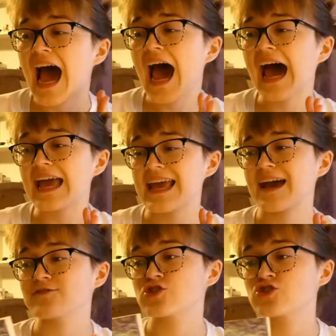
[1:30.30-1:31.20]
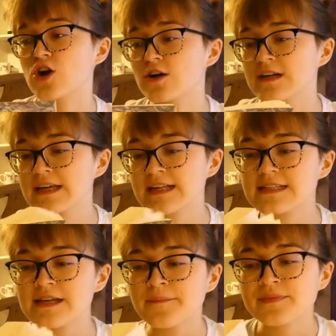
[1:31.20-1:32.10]
I have started
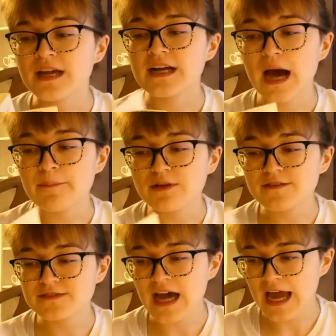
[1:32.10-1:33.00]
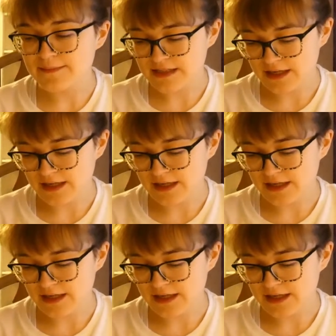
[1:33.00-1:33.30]
it a couple of times.